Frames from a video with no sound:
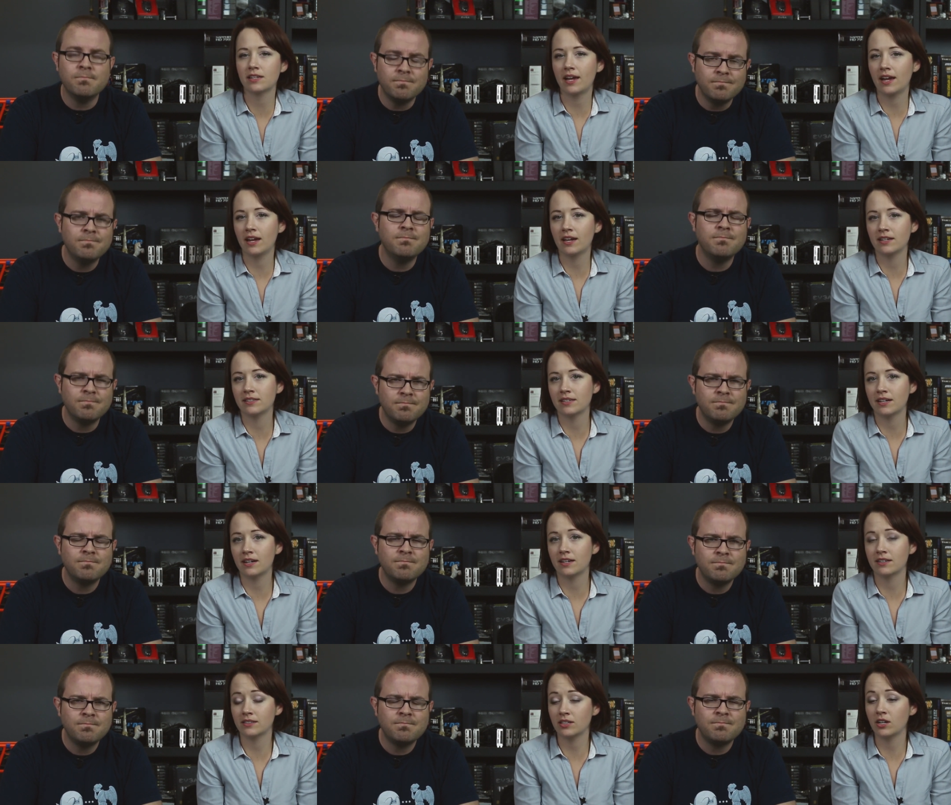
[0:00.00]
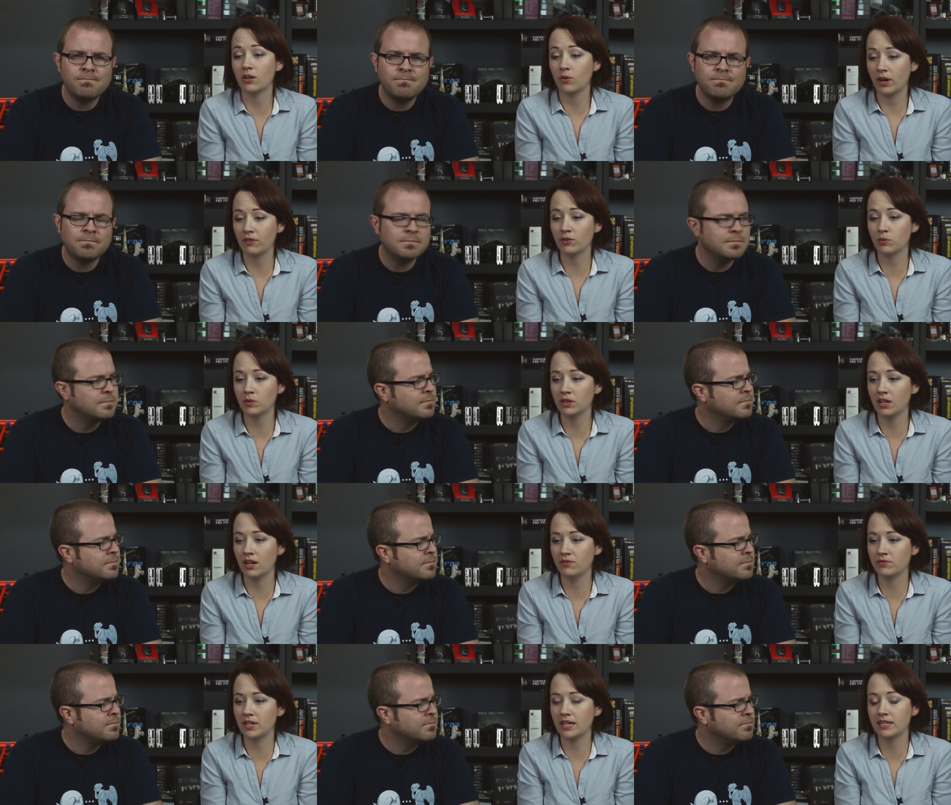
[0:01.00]
Speaker 1: mm -hmm. and uh, you know everyone
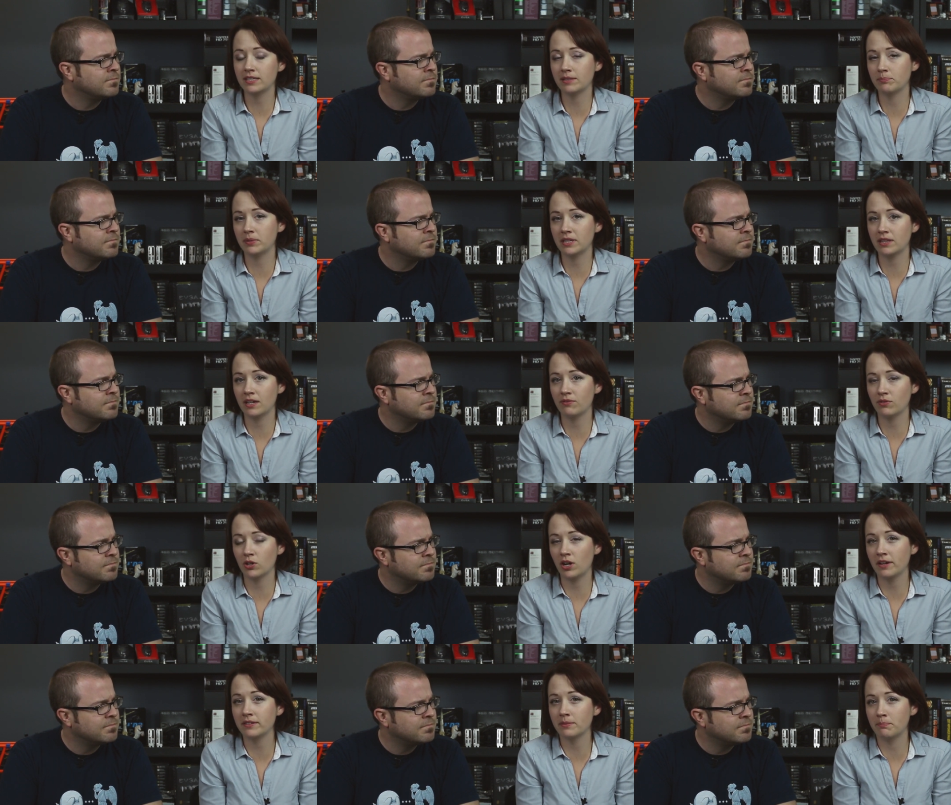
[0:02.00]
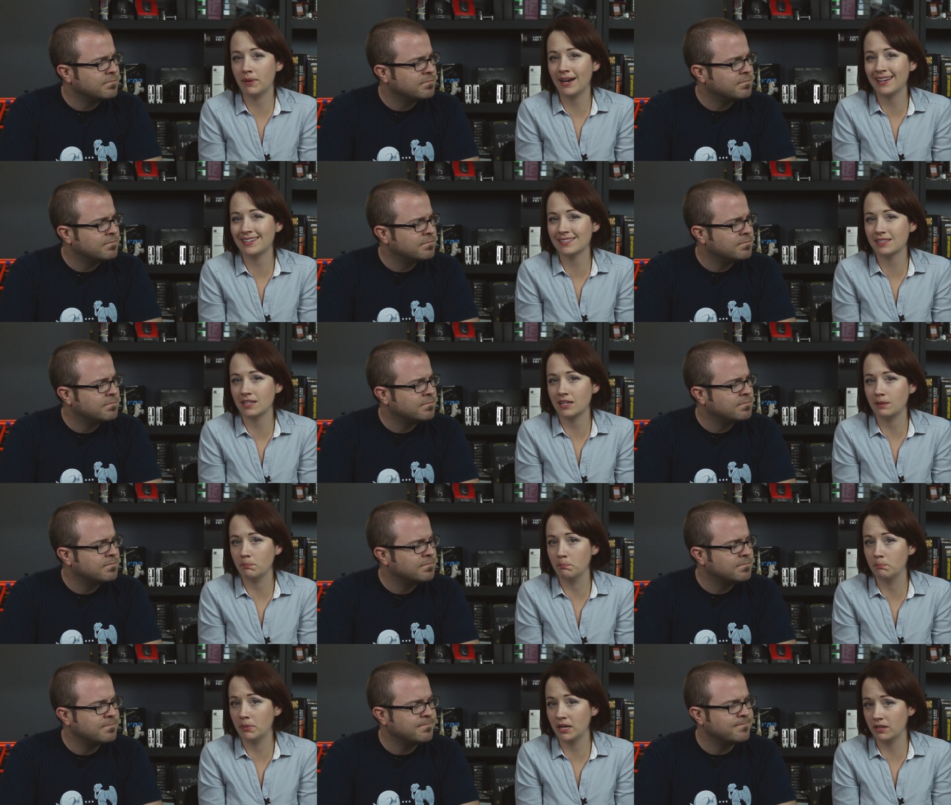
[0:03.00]
loved it, but they forgot to buy us any
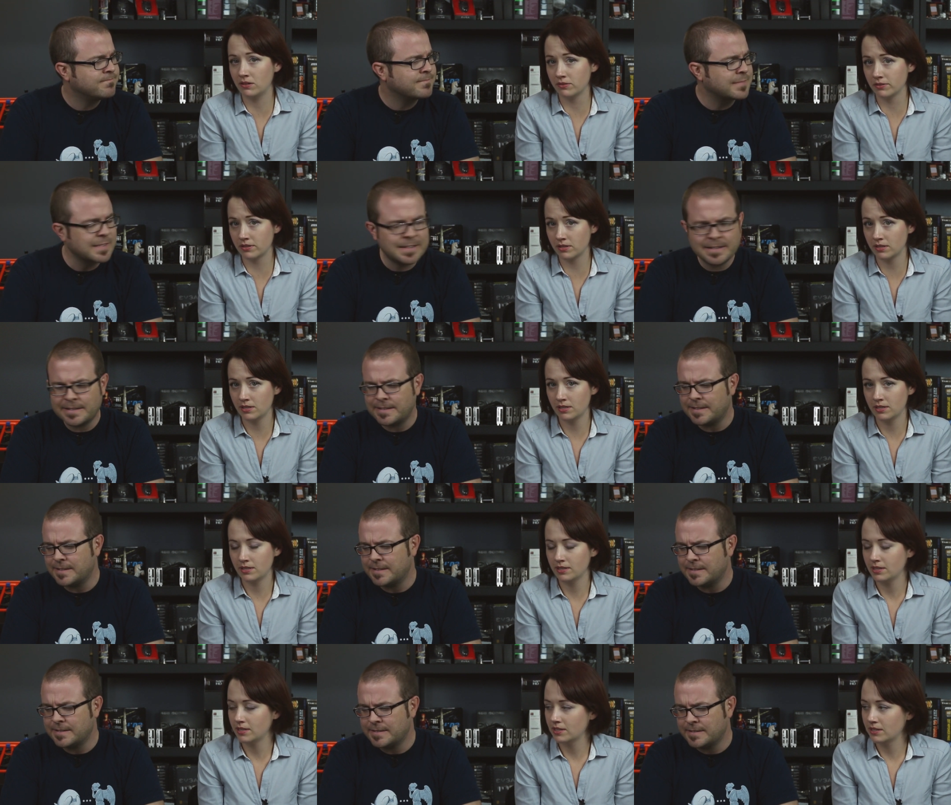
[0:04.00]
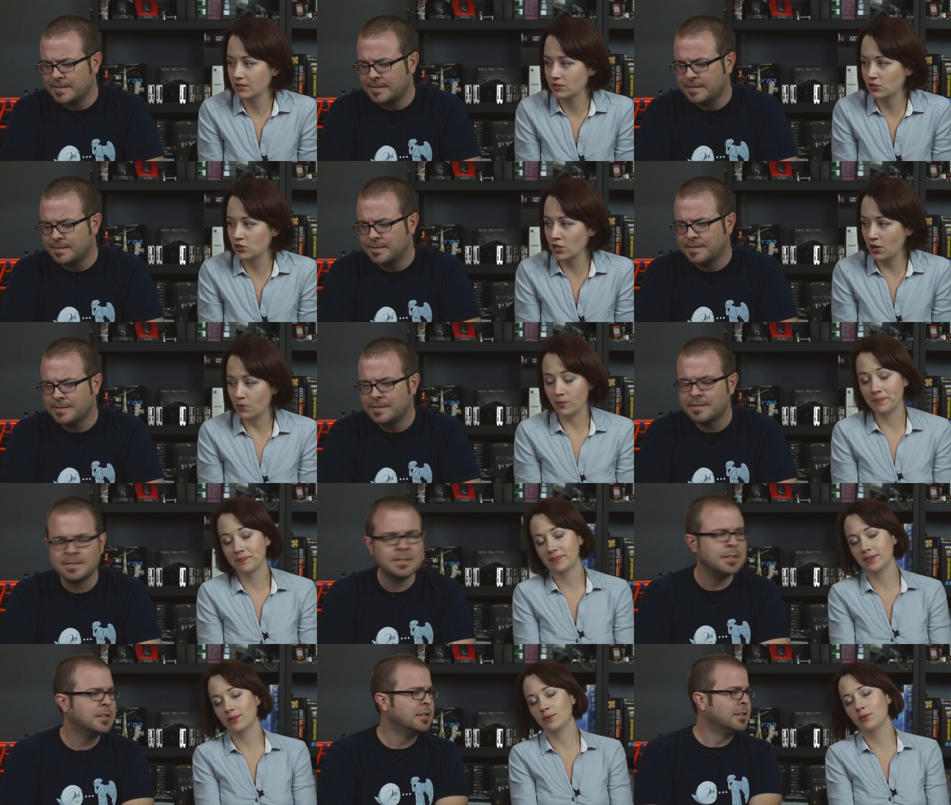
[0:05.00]
bells. Ah. so
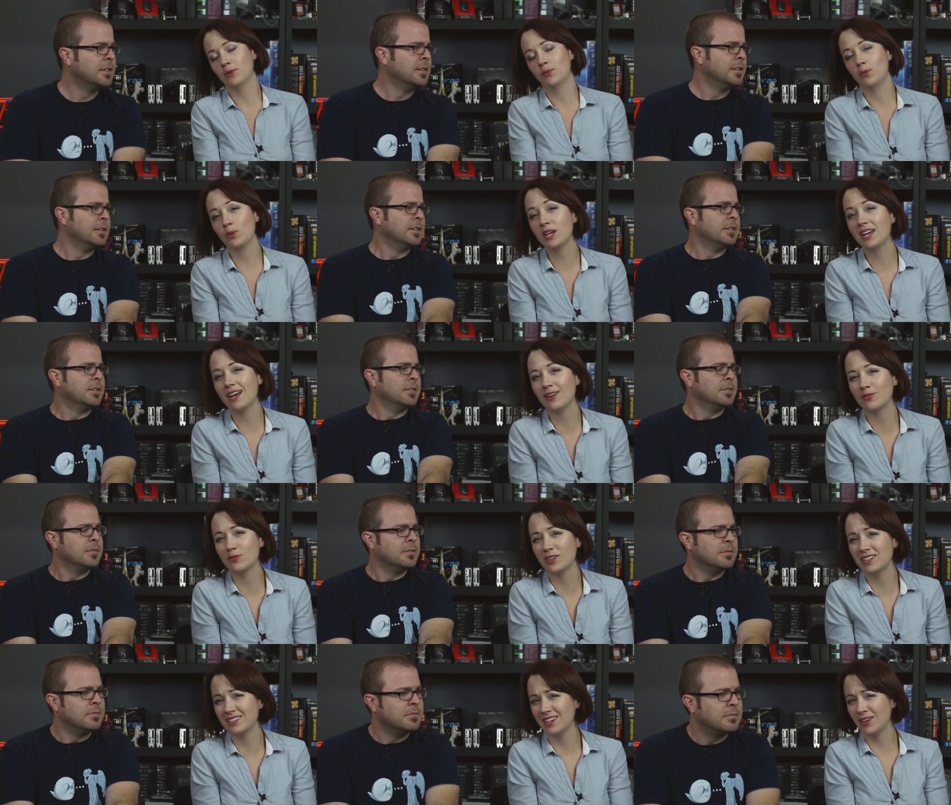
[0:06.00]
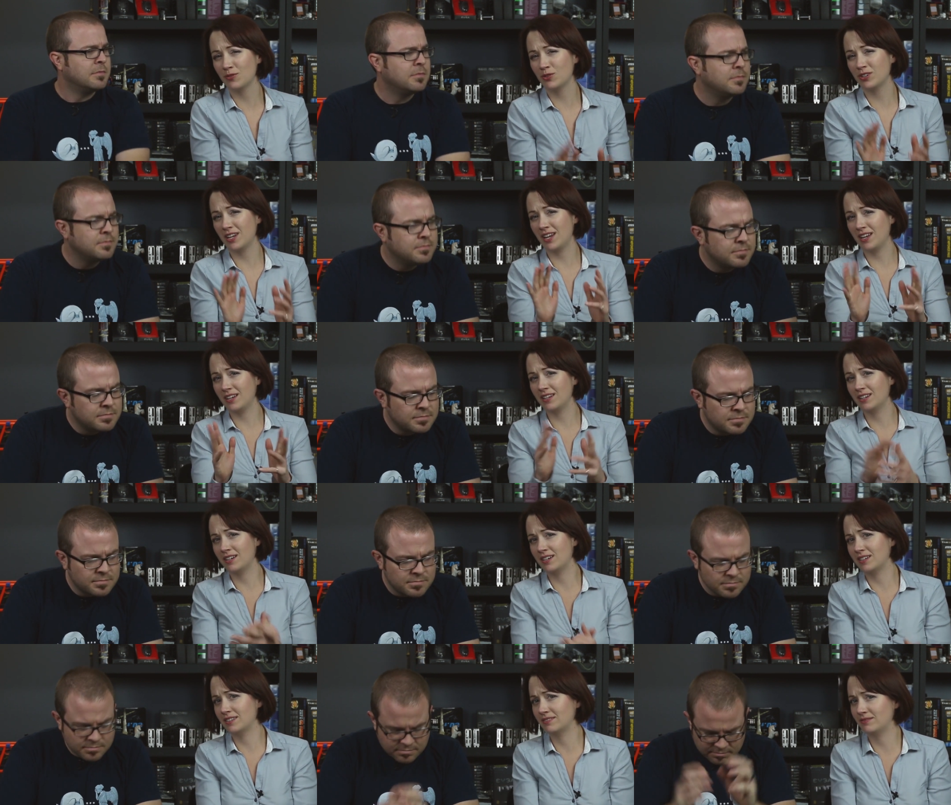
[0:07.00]
we have uncovered a
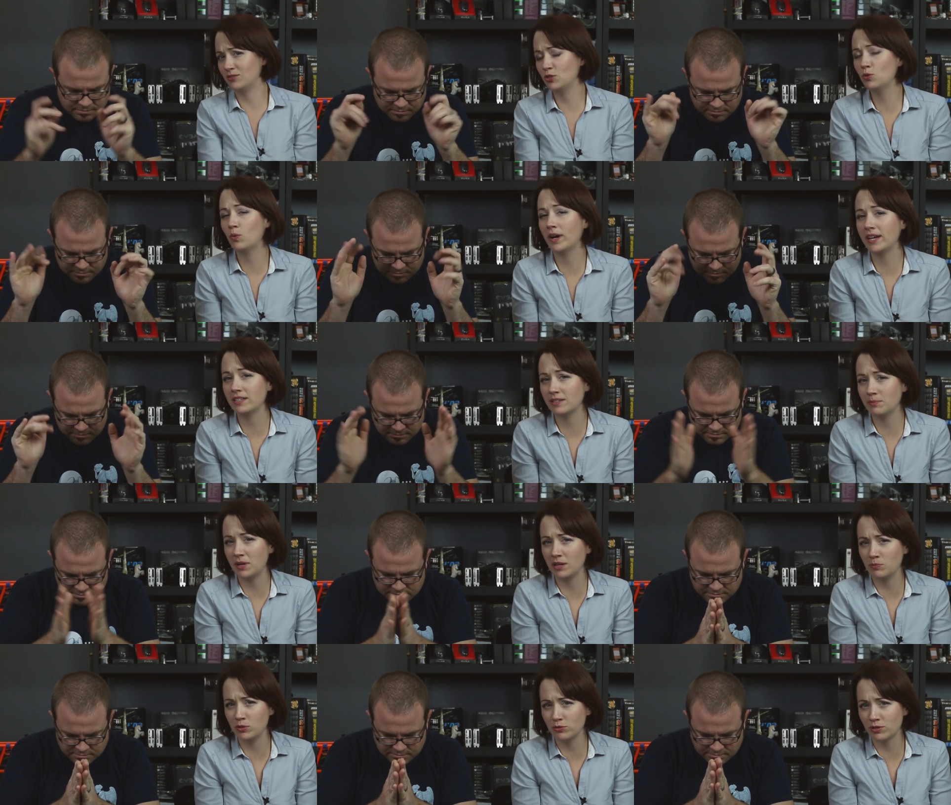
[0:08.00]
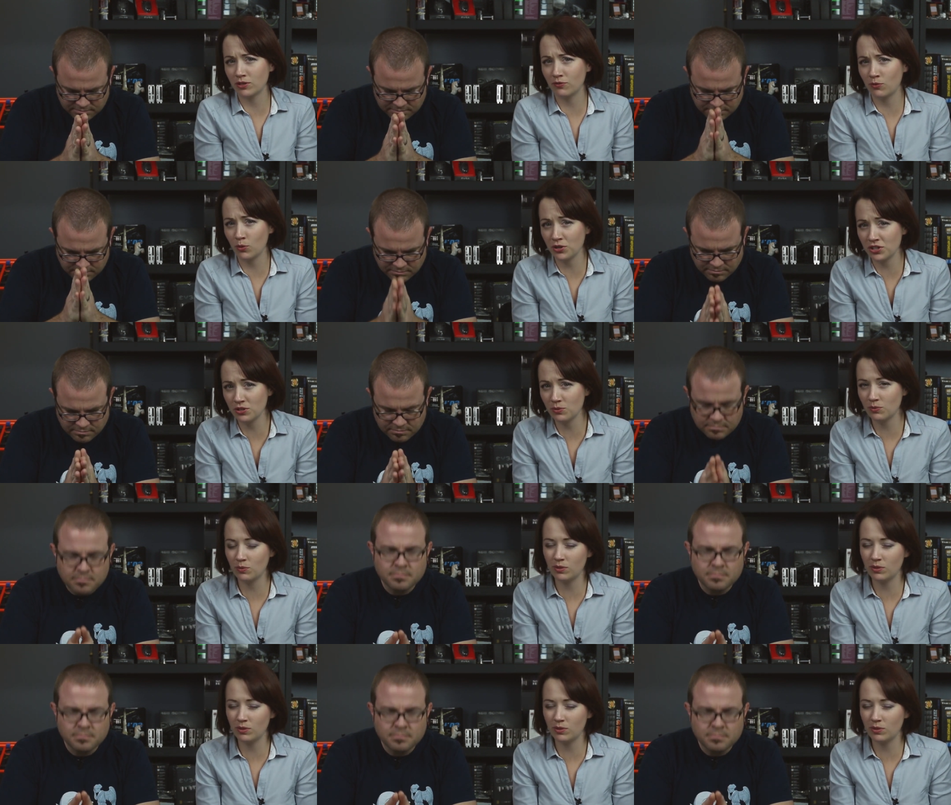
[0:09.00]
uh, new way to make music for you.